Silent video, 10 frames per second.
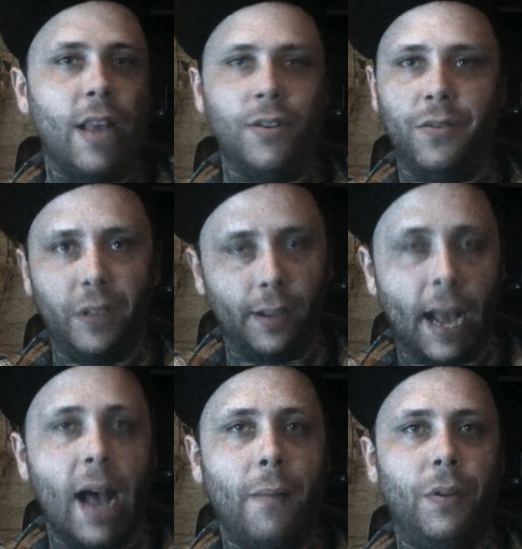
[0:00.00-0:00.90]
You should feel
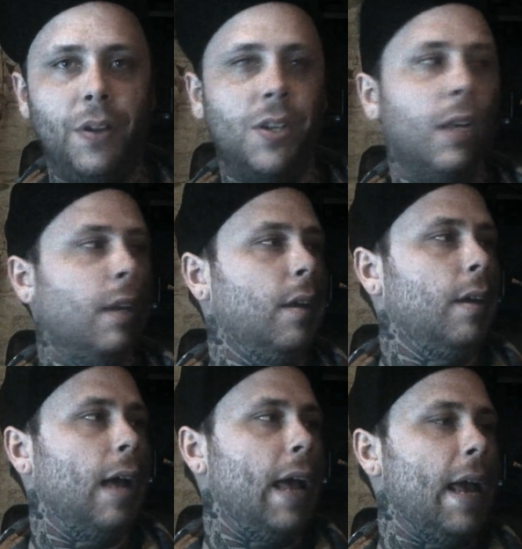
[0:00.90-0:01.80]
accomplished,
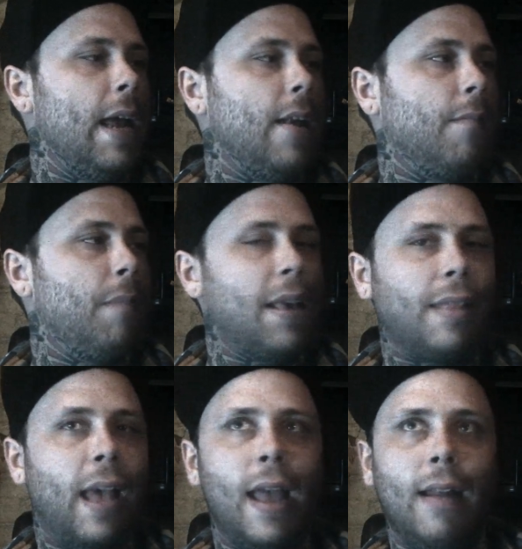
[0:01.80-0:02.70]
and make
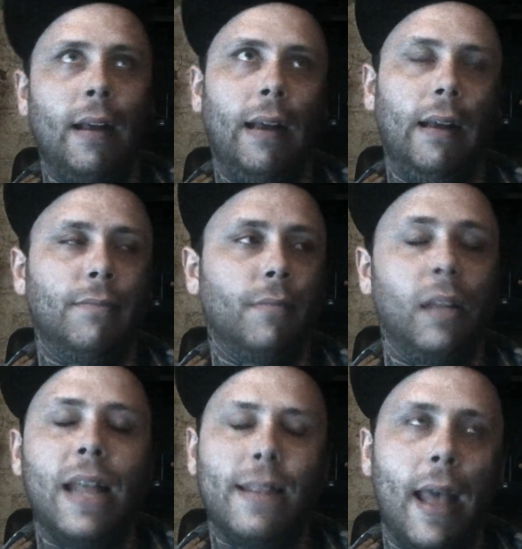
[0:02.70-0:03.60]
that
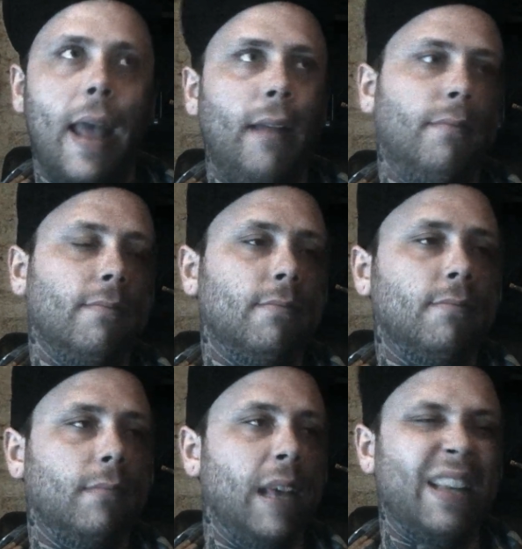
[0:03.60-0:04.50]
let that
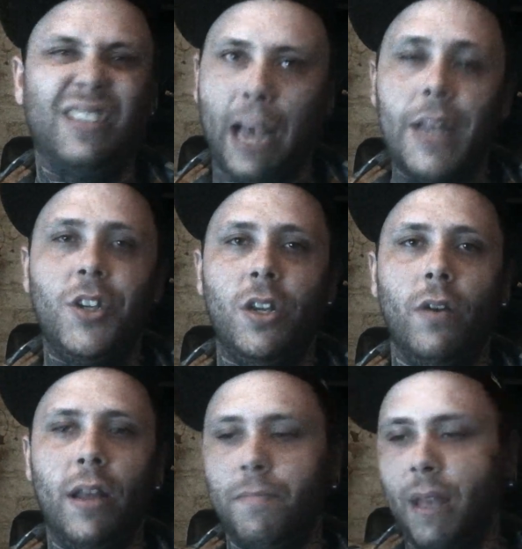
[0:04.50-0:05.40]
excite you
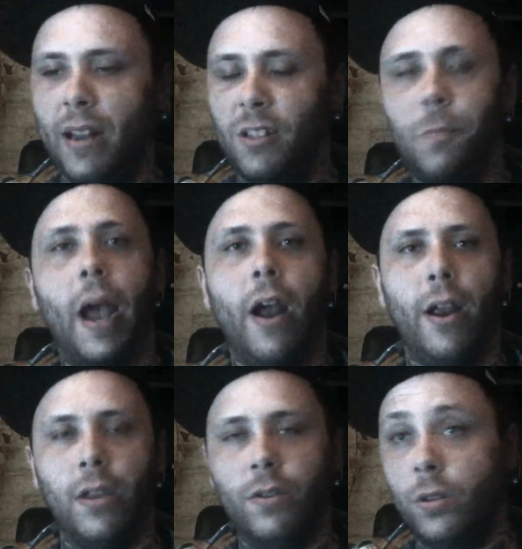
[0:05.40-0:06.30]
and inspire
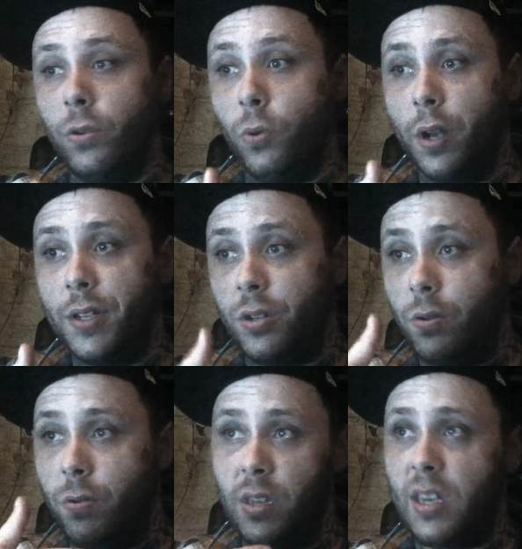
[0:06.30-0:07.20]
you to want
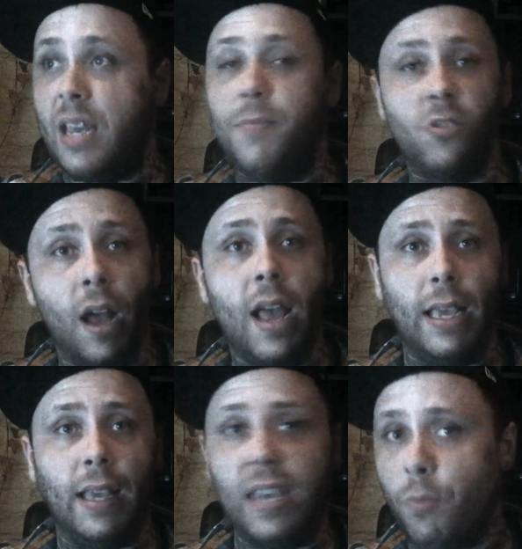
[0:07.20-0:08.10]
to keep trying
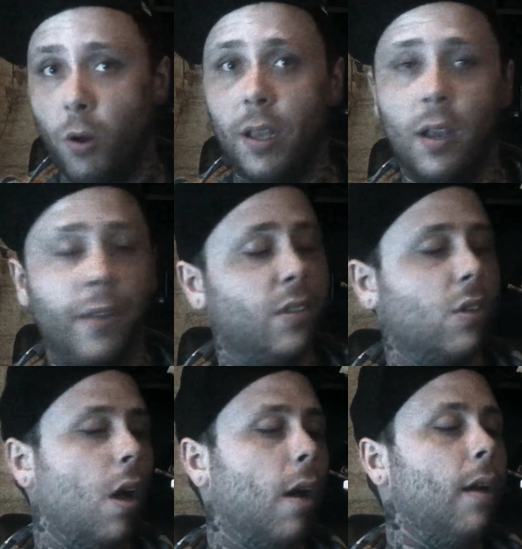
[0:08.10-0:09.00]
and keep working on the
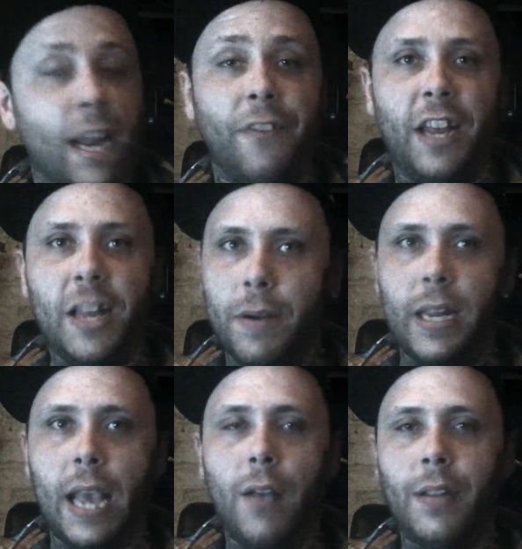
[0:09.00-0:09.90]
song. If
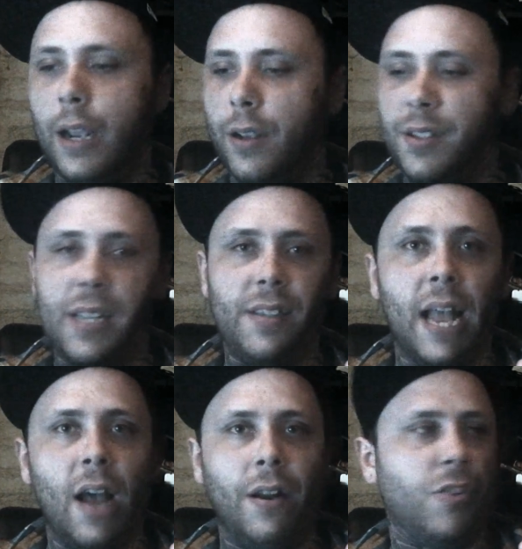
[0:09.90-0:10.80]
anybody out there sits
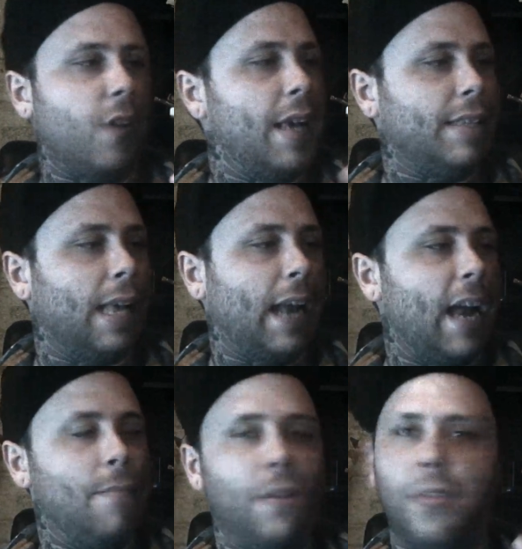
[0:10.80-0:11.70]
down and tries that
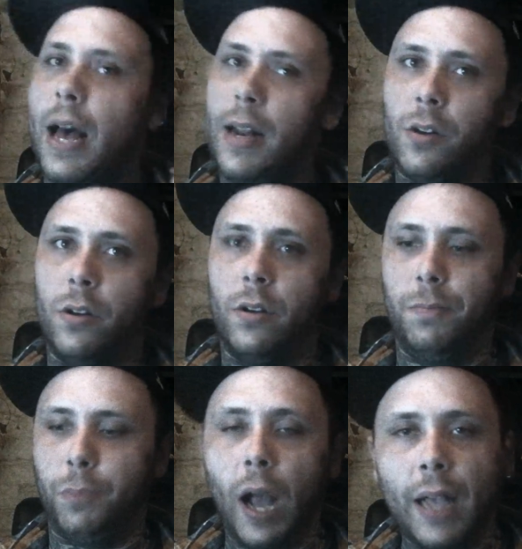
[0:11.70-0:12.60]
kind of methodical
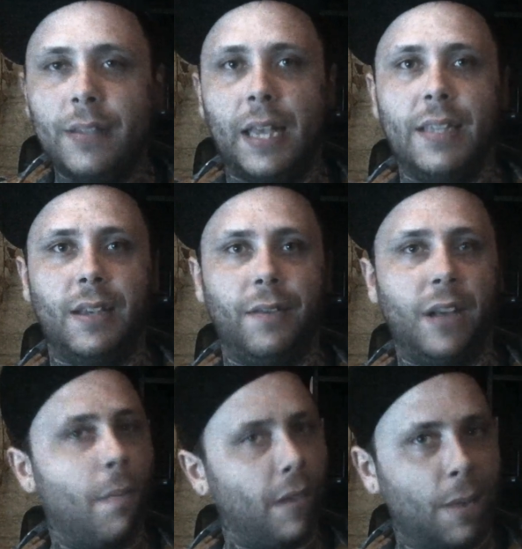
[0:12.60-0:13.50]
process of
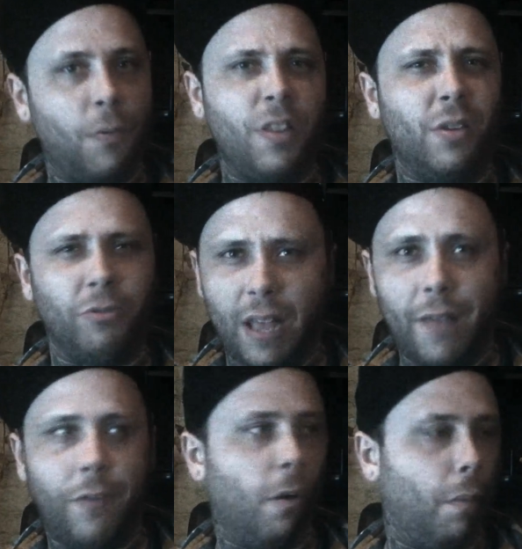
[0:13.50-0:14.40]
coming up with a
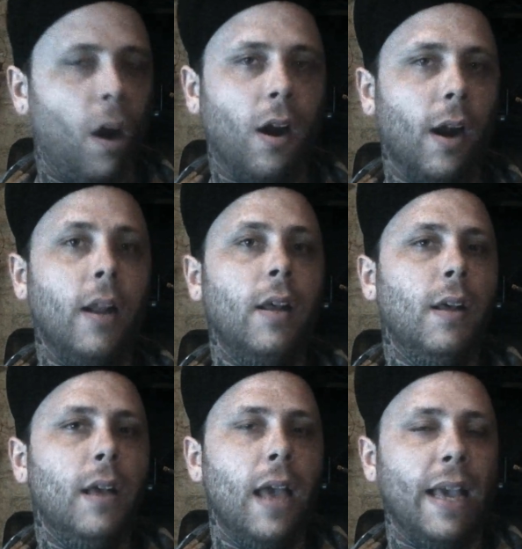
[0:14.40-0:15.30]
riff or a part
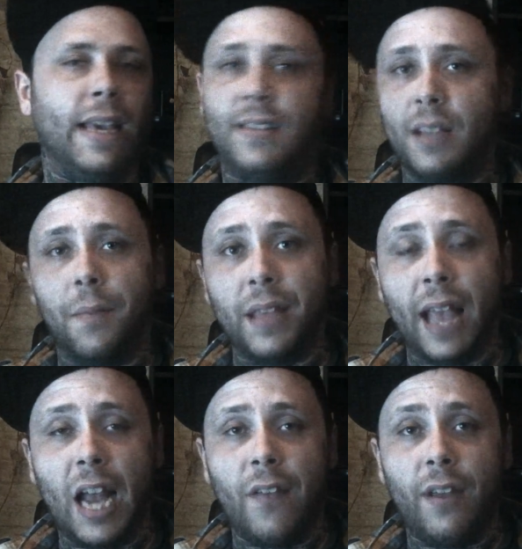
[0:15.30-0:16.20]
and gets something
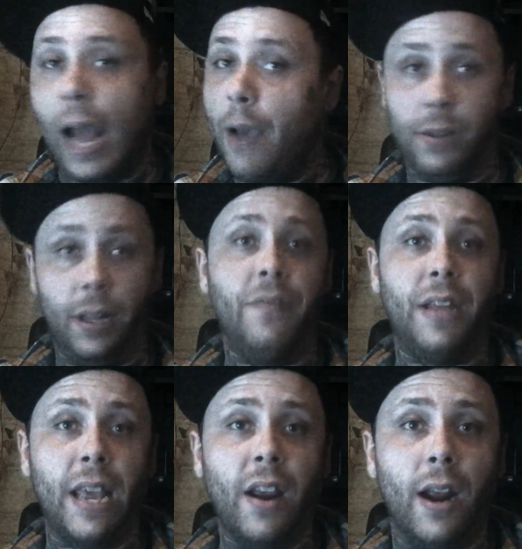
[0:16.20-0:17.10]
out of it, I would love to
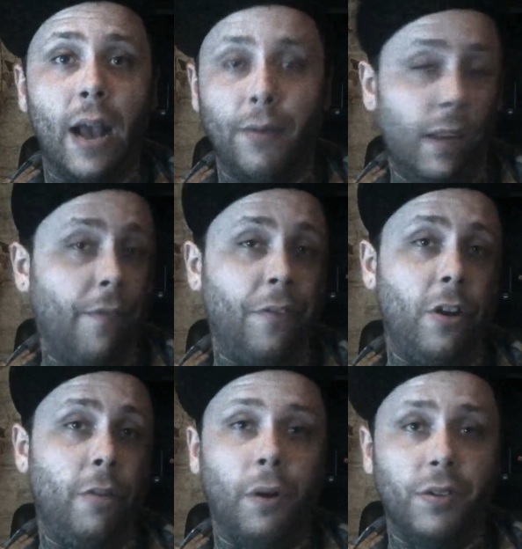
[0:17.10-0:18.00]
hear it. I would love for you
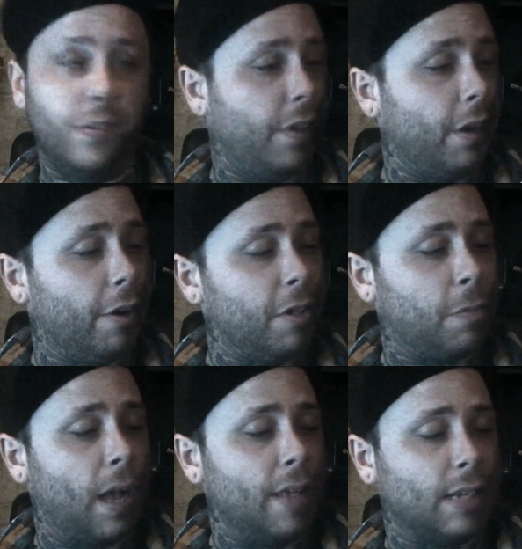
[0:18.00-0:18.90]
to post a video
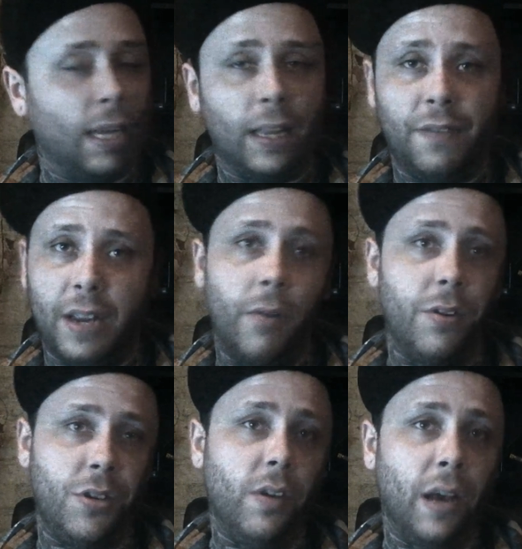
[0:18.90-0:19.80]
response, and I'd love to hear
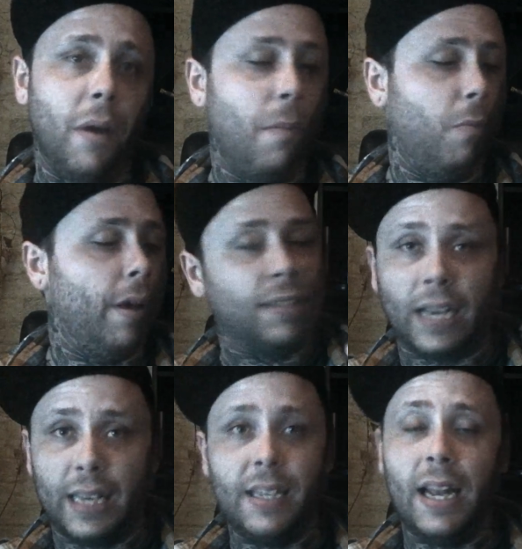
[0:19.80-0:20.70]
what you come up with. Like
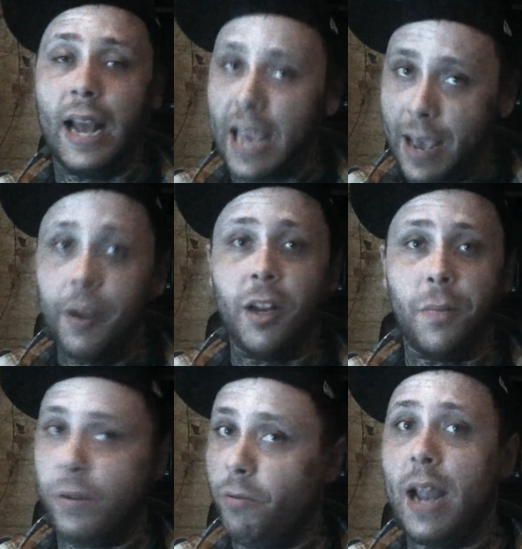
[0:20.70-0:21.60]
I said, I am going to
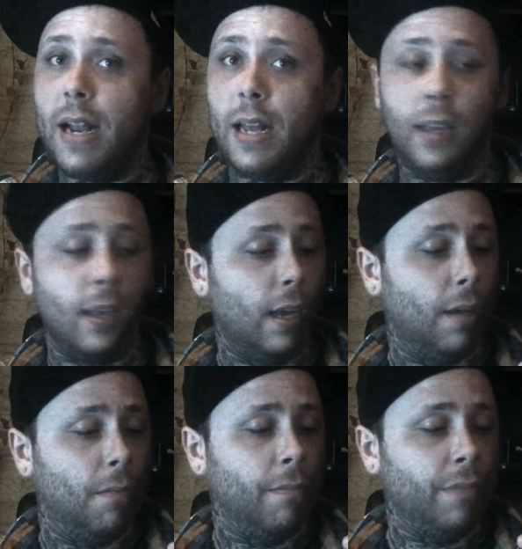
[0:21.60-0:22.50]
be writing
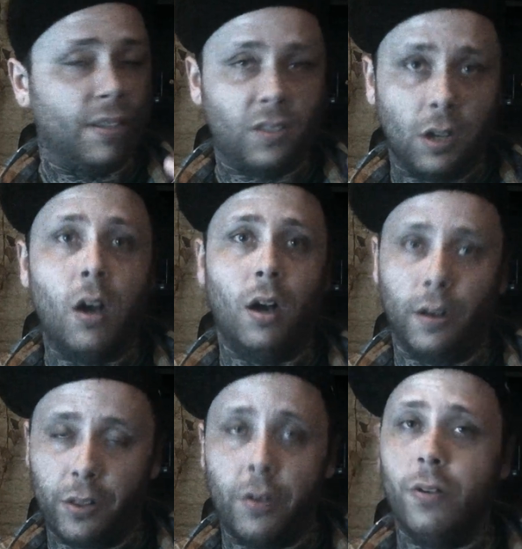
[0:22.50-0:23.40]
this song
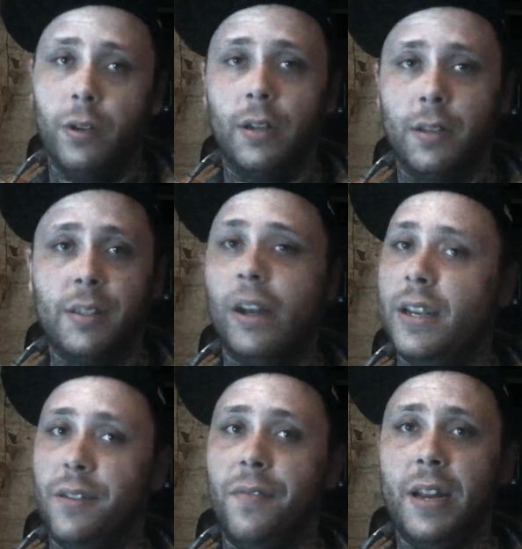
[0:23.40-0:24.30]
through a
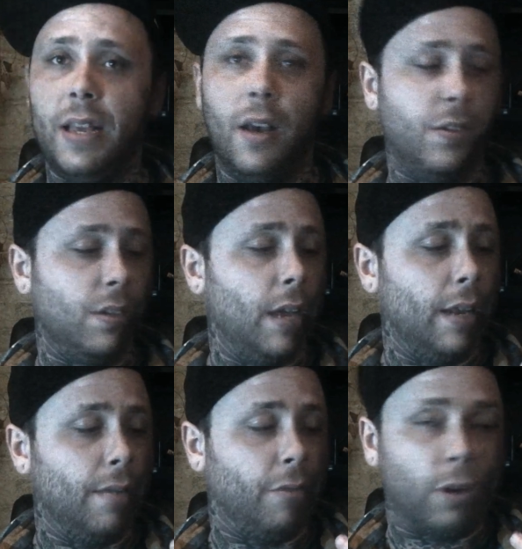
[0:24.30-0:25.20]
series of videos
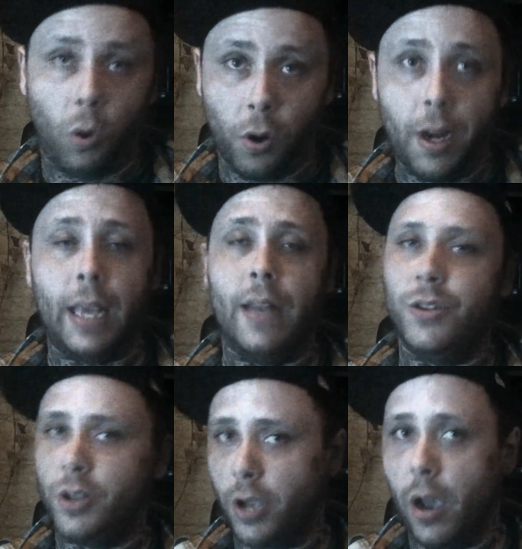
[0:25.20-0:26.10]
and recording it and
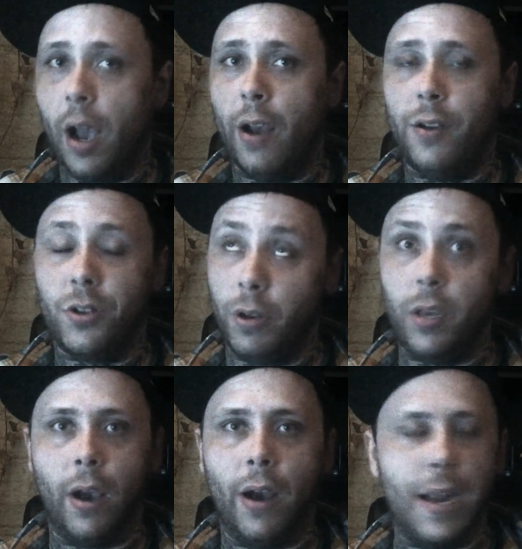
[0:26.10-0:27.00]
showing
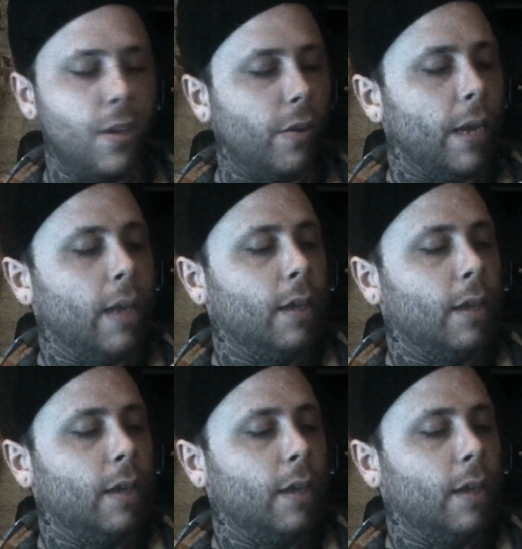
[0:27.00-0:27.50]
you how I do it.